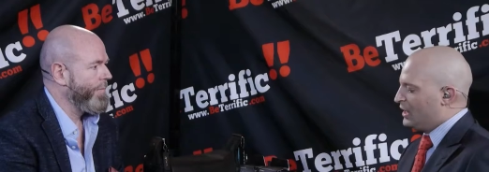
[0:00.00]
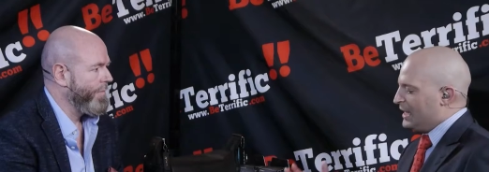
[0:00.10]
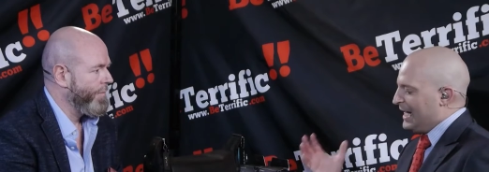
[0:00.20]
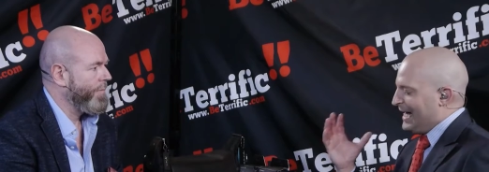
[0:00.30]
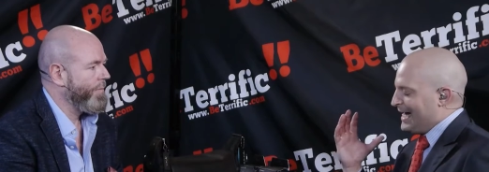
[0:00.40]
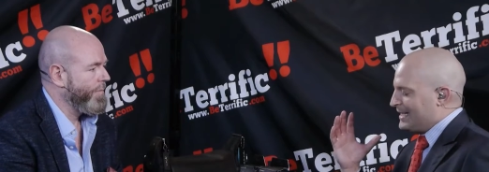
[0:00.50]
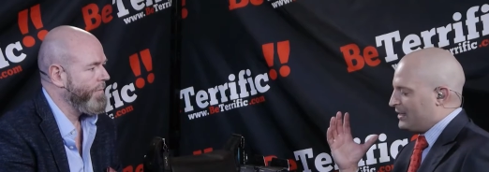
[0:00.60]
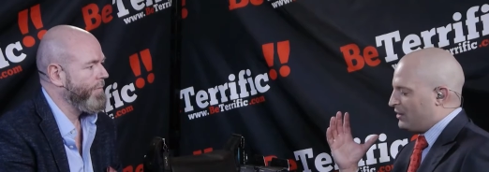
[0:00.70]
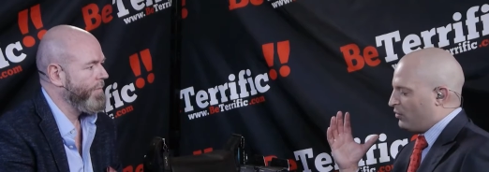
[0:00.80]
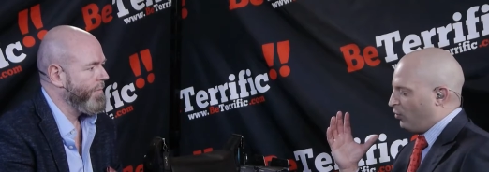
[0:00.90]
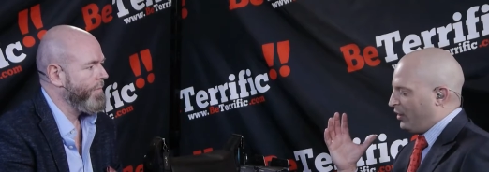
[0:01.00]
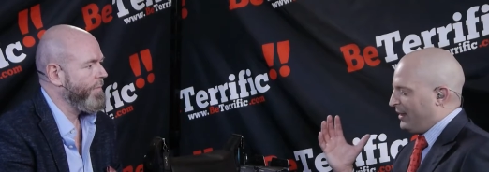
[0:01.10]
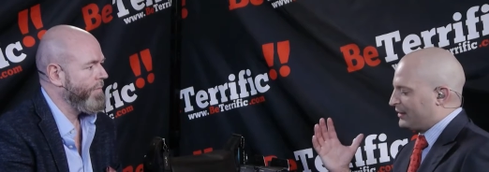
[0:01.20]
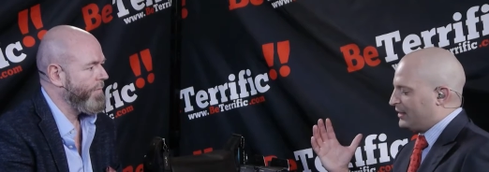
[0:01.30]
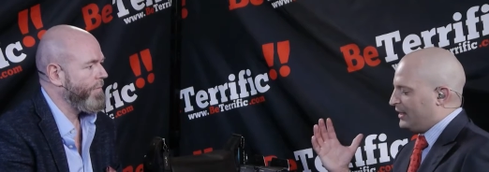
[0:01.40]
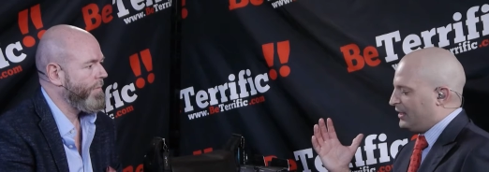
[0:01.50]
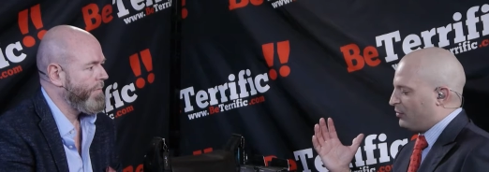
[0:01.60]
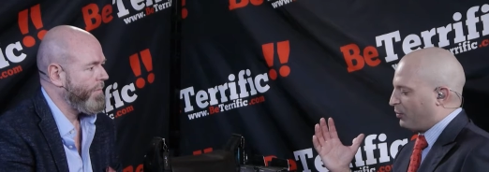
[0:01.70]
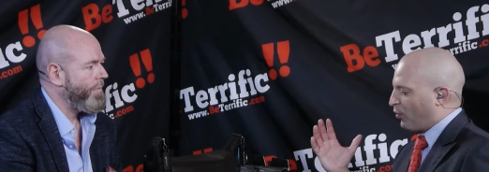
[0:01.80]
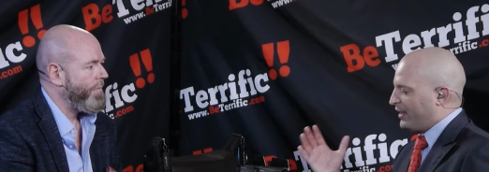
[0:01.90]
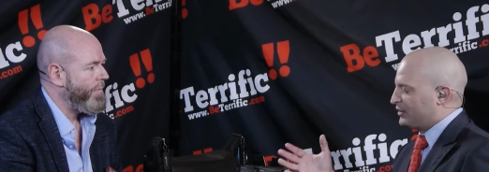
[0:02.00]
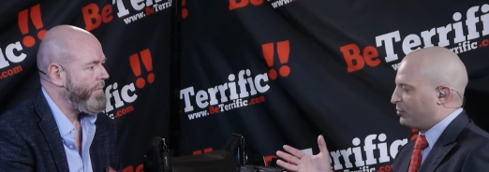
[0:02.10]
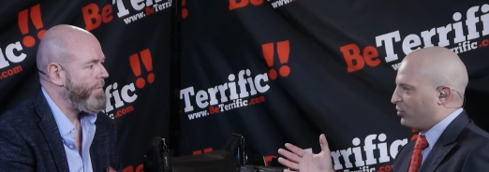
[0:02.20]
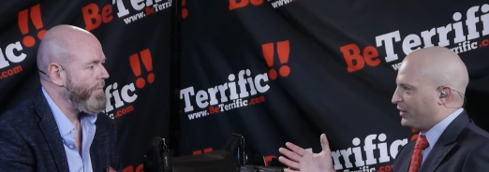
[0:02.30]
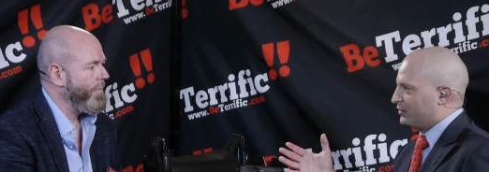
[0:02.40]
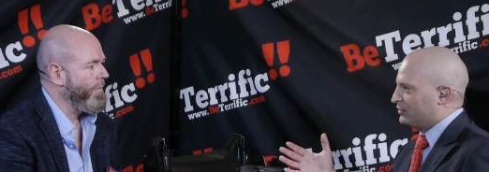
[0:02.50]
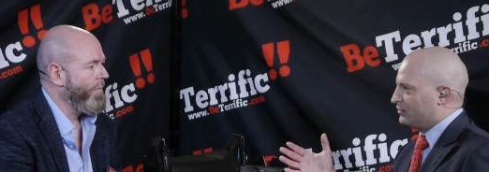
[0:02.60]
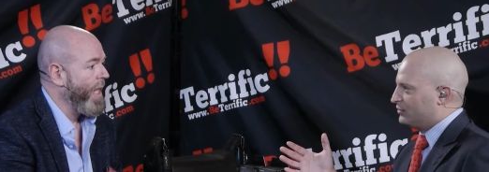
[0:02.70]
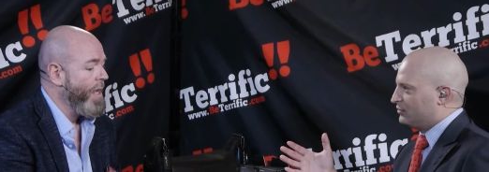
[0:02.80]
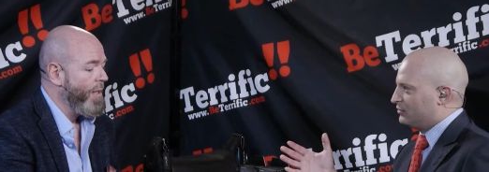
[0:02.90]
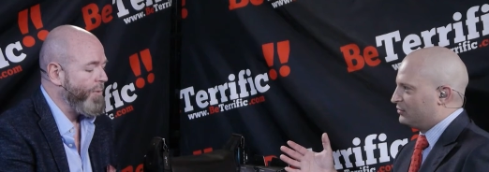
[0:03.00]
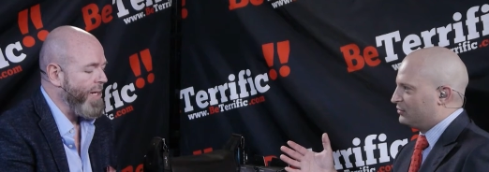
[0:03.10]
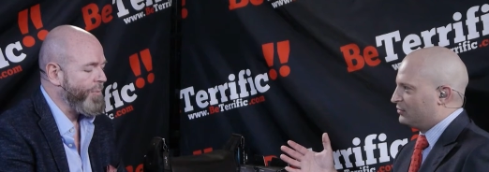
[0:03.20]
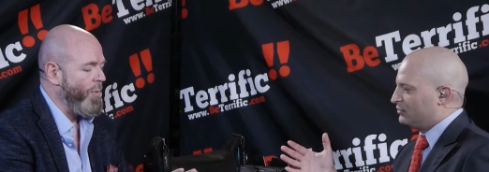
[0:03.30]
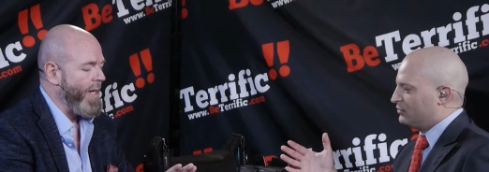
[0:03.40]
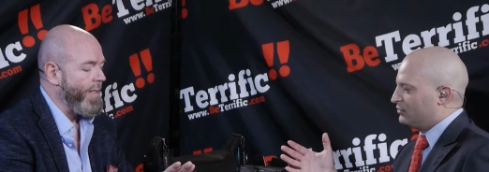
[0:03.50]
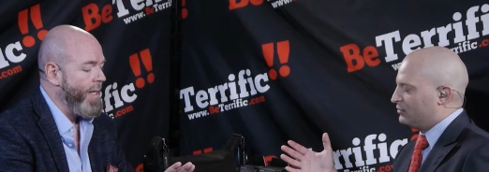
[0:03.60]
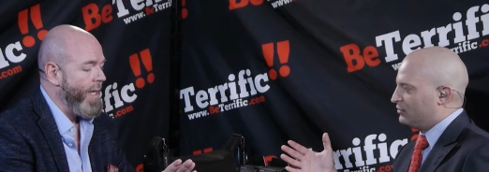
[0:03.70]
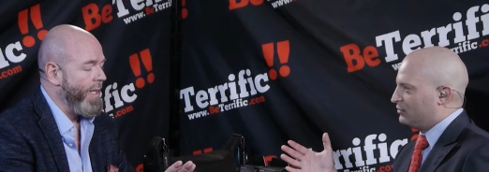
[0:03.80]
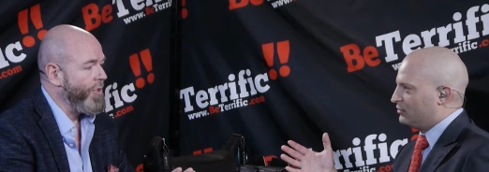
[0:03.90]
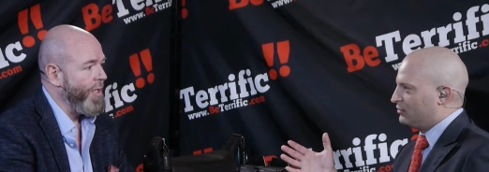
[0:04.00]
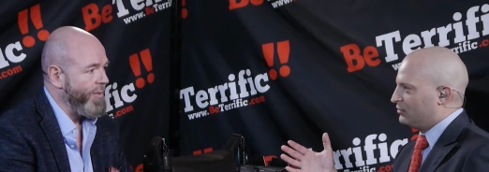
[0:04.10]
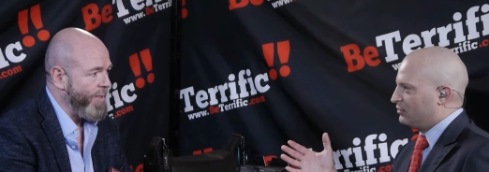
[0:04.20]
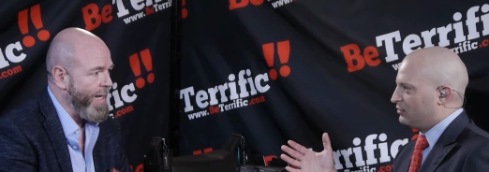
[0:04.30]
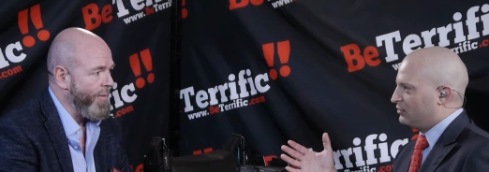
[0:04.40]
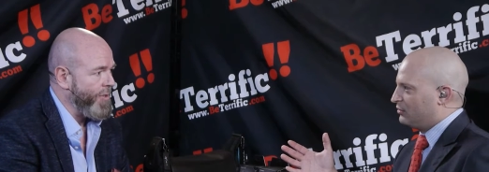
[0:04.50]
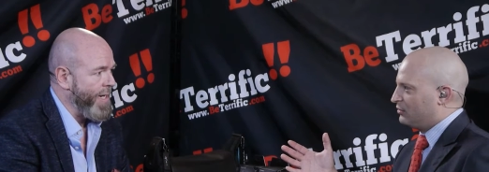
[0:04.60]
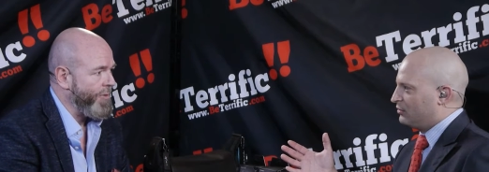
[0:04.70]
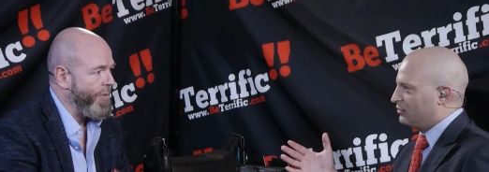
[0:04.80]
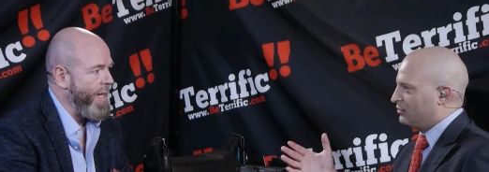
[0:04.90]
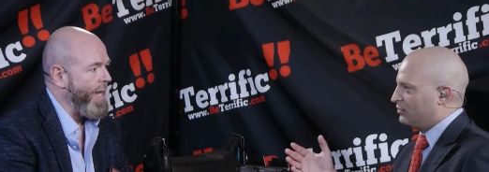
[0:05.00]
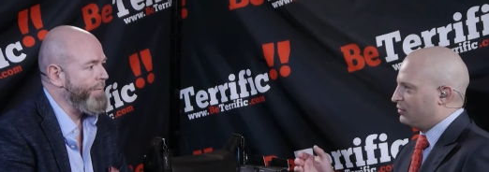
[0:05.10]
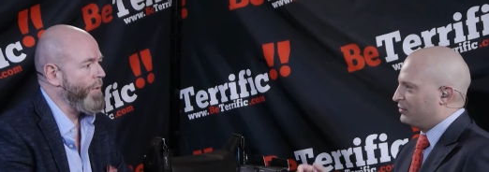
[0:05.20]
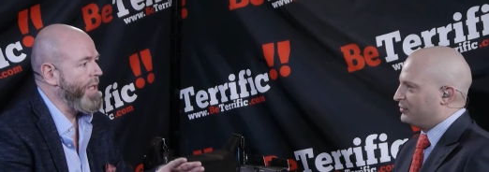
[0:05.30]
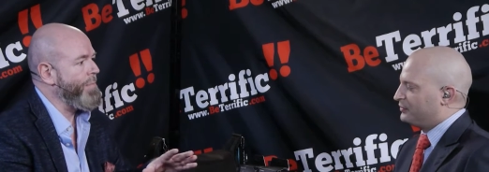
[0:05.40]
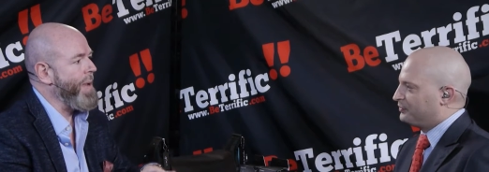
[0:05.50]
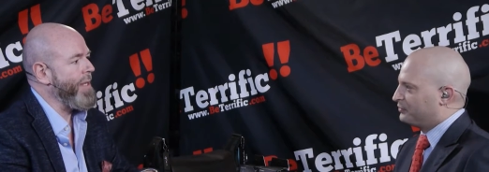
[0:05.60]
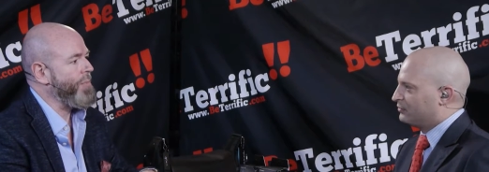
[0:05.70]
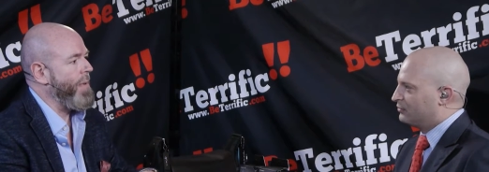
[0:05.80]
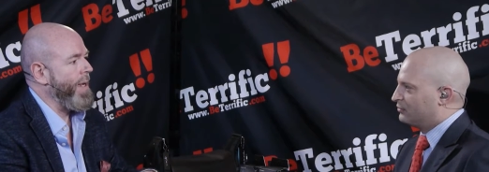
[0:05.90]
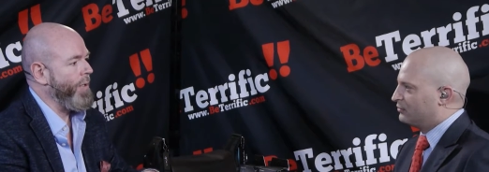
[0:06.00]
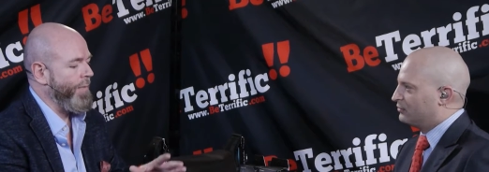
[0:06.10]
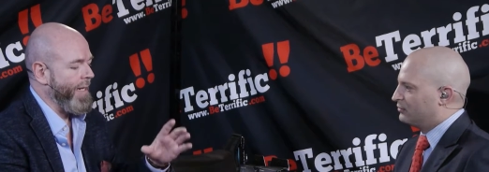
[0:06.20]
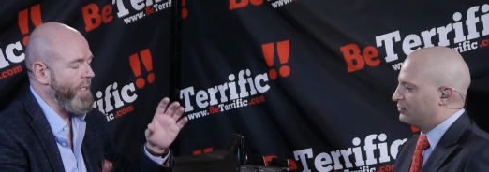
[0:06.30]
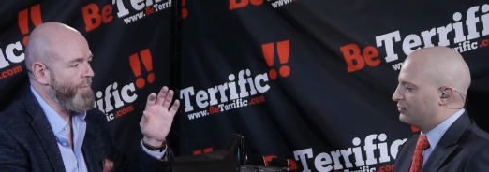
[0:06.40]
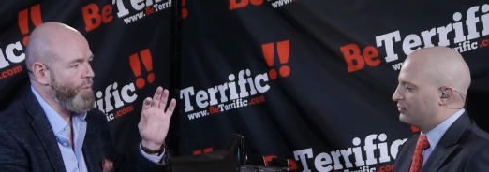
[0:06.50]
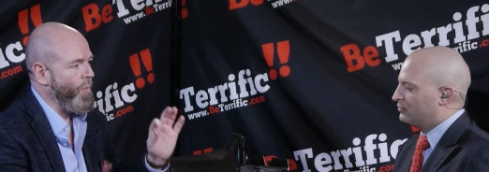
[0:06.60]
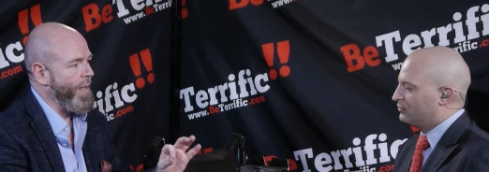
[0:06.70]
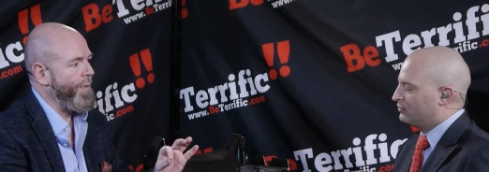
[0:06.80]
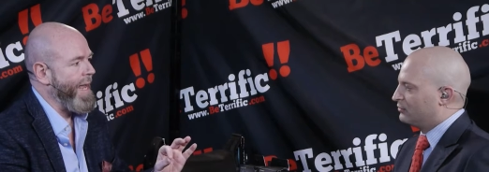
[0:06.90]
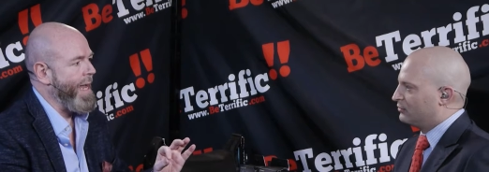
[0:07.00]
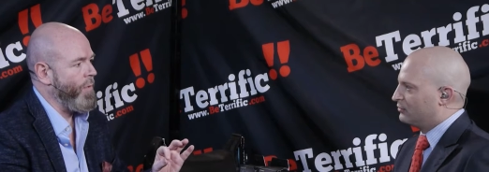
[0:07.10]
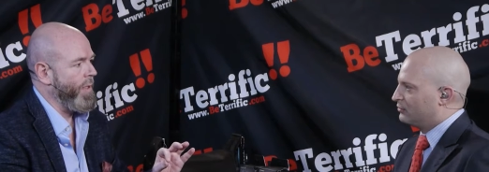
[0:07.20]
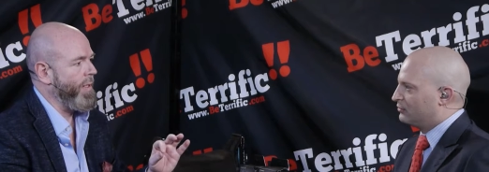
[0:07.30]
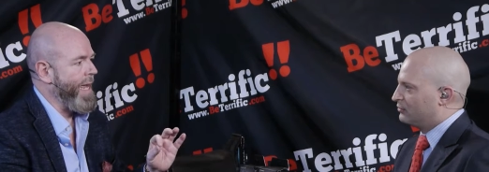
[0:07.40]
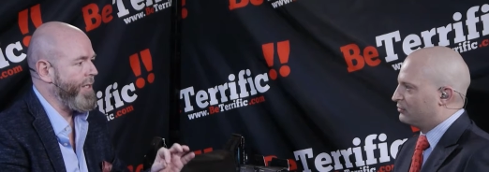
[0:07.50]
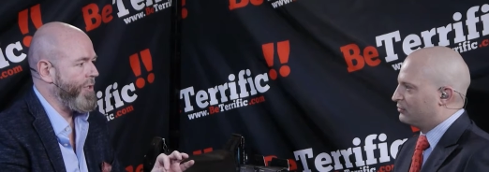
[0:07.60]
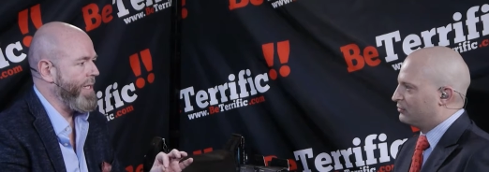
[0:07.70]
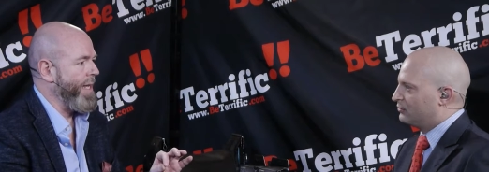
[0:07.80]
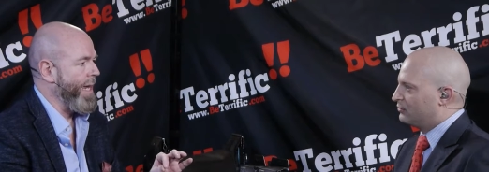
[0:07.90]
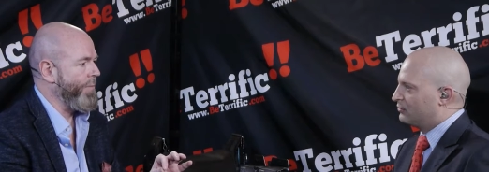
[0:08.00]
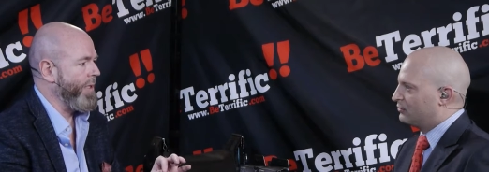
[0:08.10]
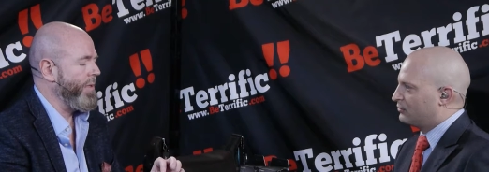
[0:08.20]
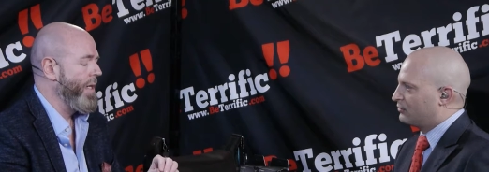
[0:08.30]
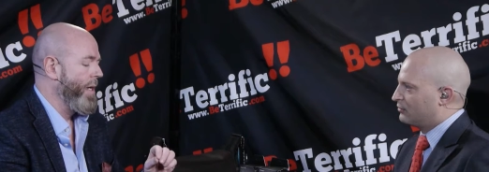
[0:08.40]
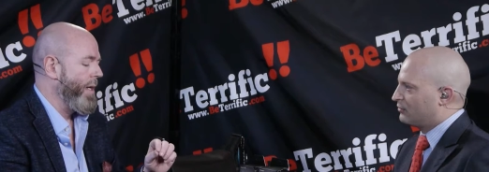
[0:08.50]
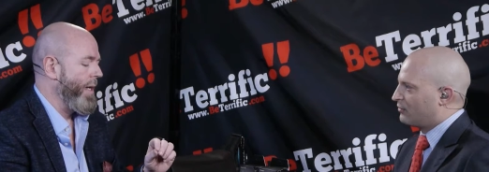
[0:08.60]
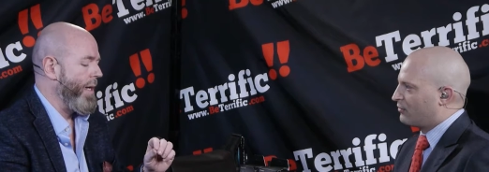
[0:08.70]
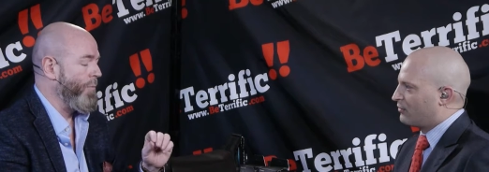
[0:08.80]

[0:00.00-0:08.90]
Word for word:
Speaker 1: And what about the price point?
Speaker 2: Price point uh, just announced yesterday for the base model that comes with our HD camera um,